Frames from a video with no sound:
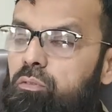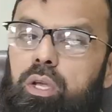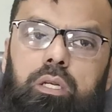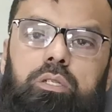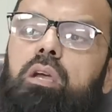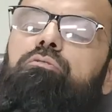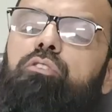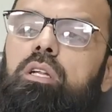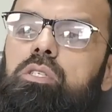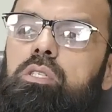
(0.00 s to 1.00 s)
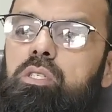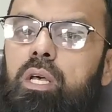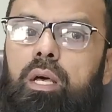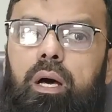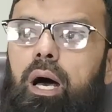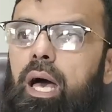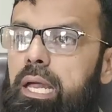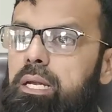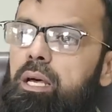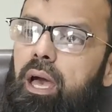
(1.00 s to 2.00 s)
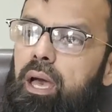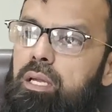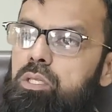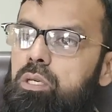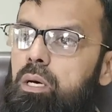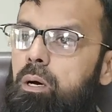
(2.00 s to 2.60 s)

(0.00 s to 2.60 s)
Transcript: We can take, for instance, Hitler and